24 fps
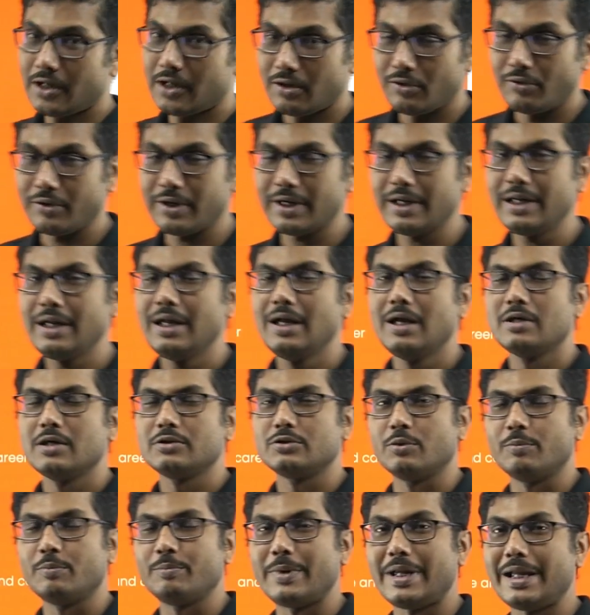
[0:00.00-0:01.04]
Okay,
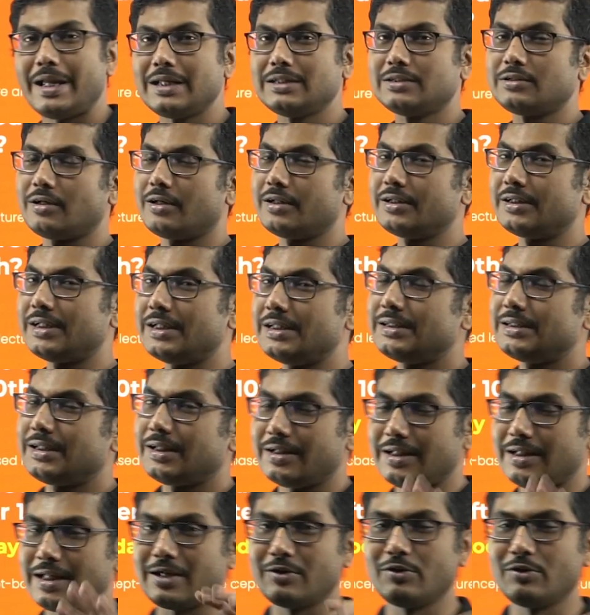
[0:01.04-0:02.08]
so based on this,
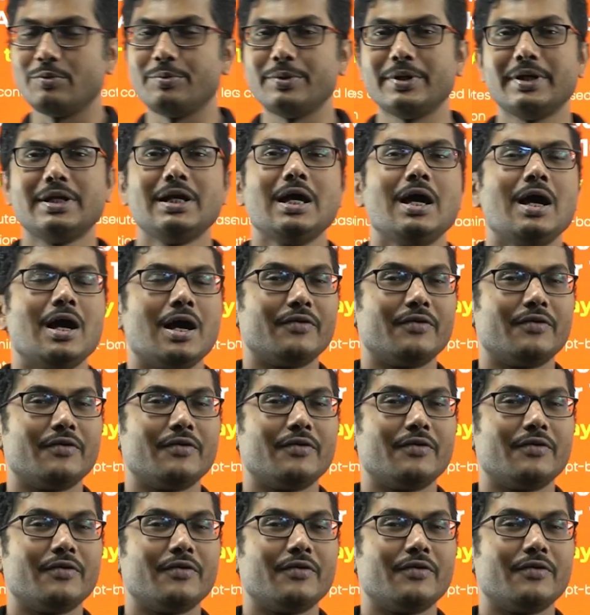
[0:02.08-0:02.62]
there will be